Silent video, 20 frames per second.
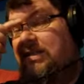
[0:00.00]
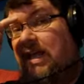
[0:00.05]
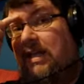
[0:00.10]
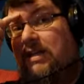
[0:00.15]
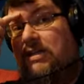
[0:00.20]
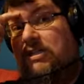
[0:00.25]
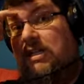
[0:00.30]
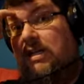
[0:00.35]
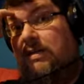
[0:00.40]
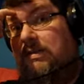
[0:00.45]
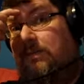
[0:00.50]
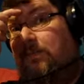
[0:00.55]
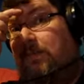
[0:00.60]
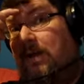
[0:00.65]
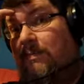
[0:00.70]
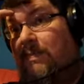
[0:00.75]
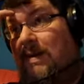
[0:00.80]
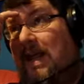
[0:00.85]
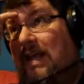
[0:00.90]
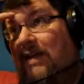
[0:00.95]
That just has to be
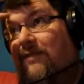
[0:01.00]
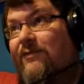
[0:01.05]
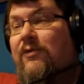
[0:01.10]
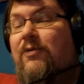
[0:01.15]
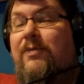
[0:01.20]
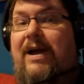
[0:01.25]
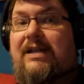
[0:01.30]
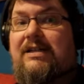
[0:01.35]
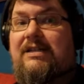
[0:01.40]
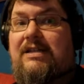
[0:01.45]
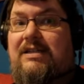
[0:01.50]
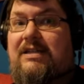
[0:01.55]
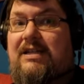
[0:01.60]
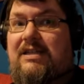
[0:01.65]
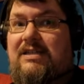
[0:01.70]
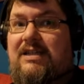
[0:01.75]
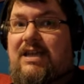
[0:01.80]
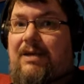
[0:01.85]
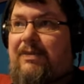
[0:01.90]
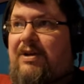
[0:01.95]
a blank formatted
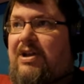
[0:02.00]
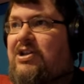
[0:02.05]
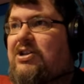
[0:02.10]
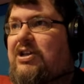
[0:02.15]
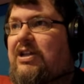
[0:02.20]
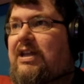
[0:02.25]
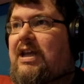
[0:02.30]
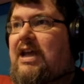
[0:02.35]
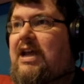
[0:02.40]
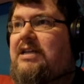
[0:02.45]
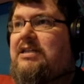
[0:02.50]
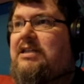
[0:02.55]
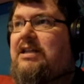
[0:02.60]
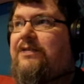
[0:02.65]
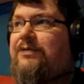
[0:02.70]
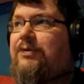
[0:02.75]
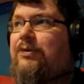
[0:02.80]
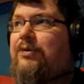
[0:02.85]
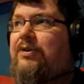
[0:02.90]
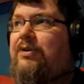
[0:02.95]
disk image in the case of the
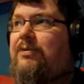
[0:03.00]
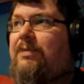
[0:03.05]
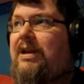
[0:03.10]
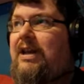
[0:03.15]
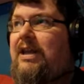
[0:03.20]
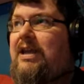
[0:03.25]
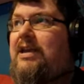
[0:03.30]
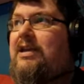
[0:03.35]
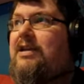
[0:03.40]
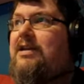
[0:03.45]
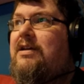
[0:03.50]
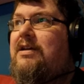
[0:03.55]
400 mini.